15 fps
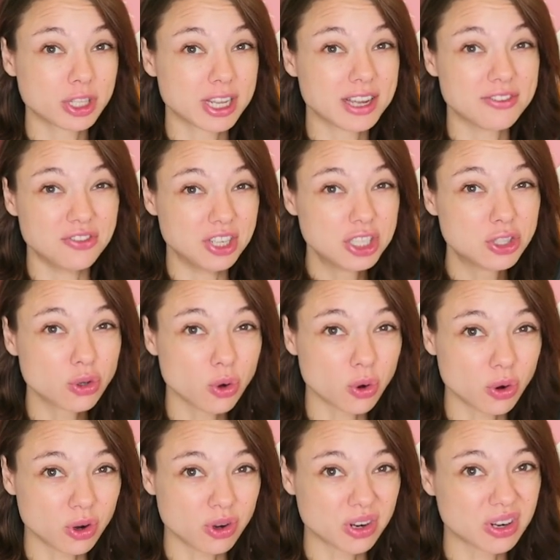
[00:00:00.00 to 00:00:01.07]
some
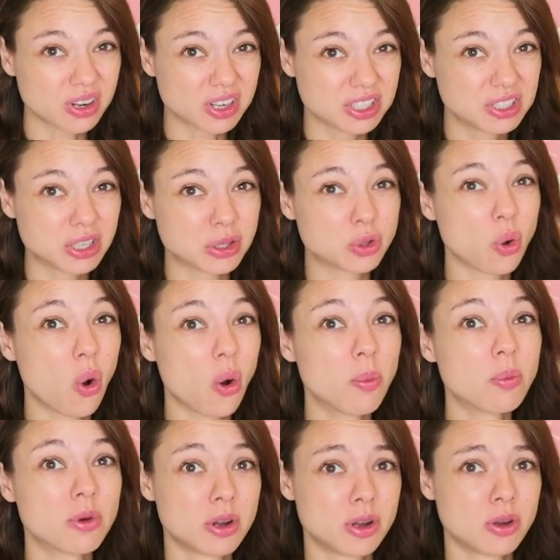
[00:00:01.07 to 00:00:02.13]
illicit secret video
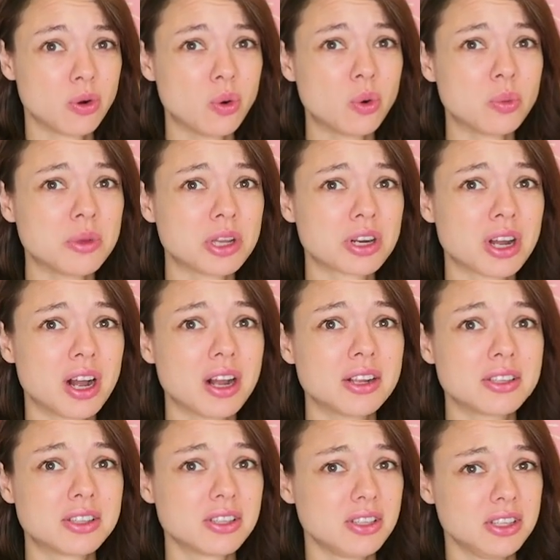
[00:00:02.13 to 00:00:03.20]
of dying
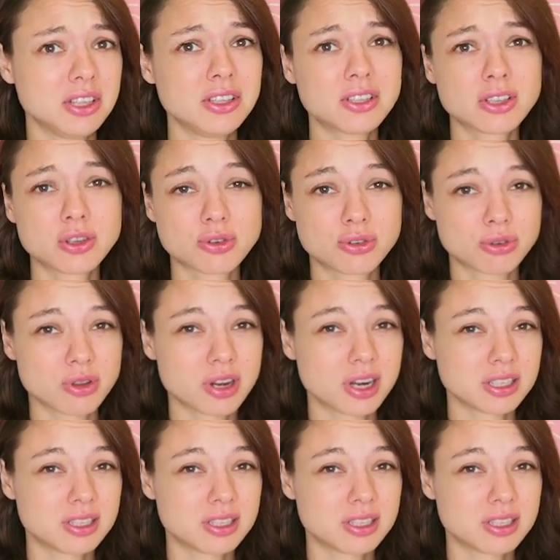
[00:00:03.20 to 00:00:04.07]
Tom. I